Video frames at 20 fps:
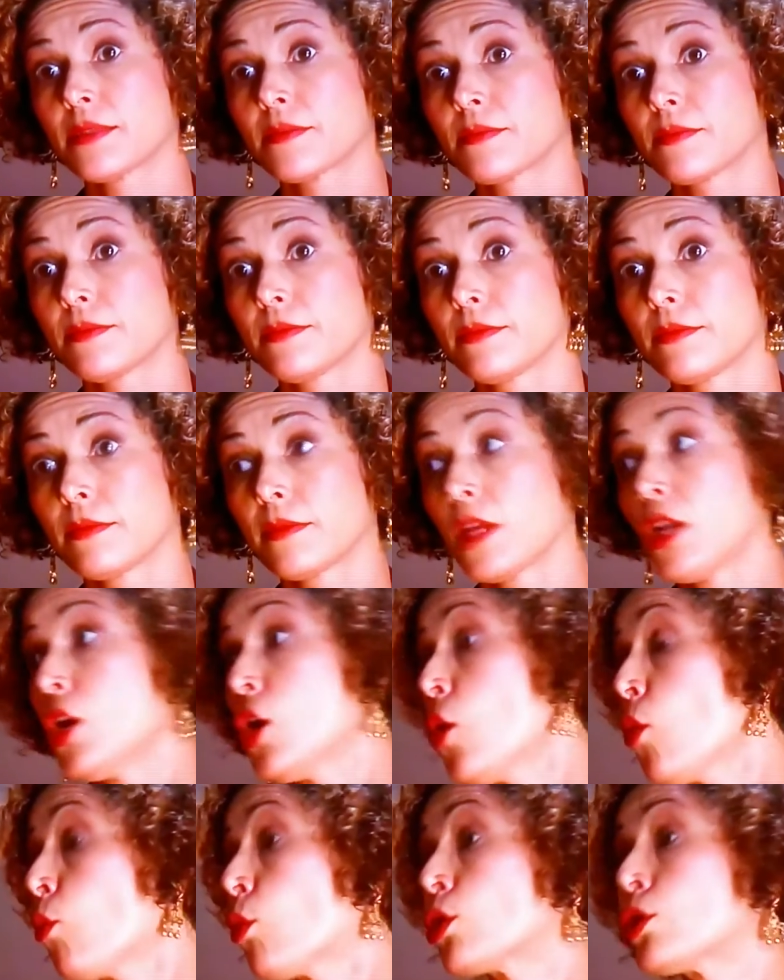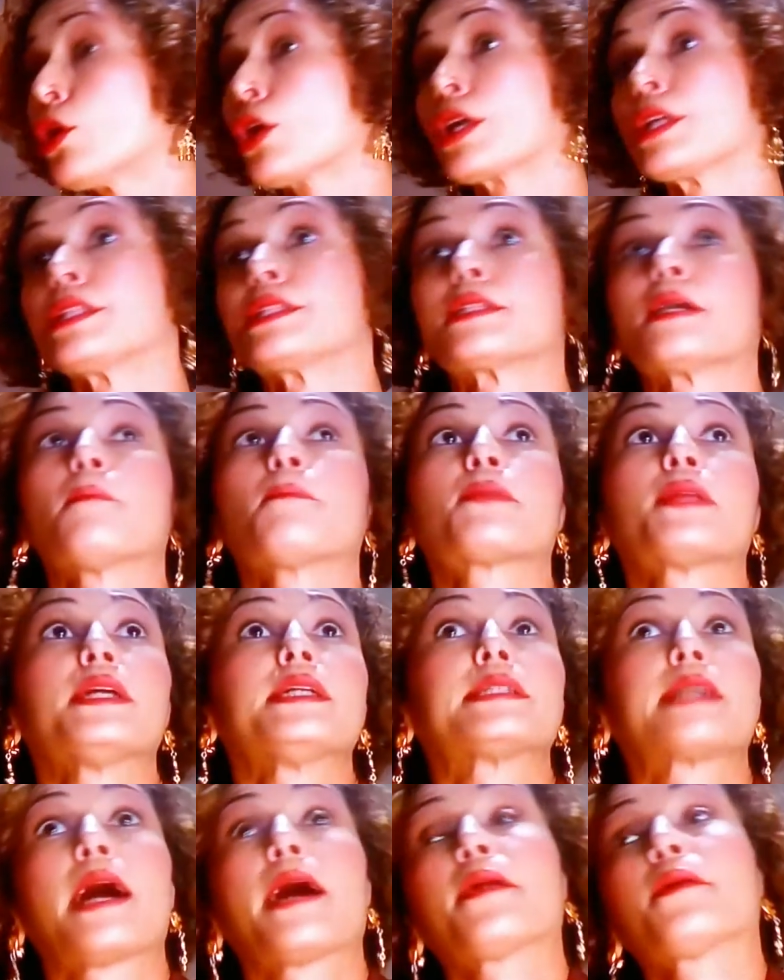uh true. We're looking
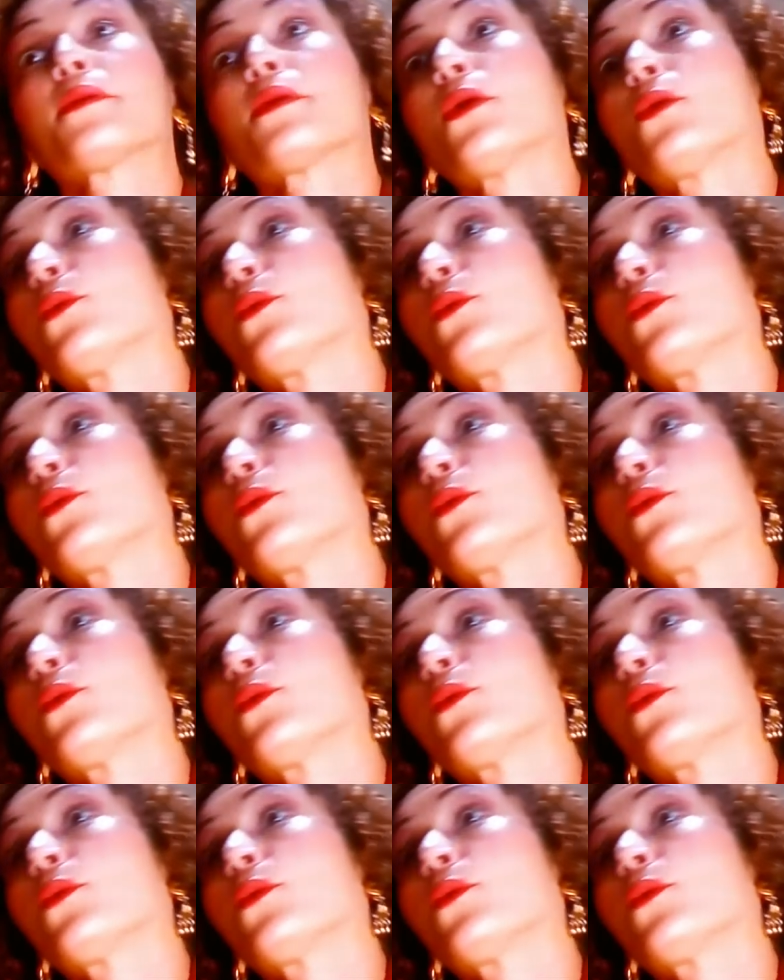someplace, I don't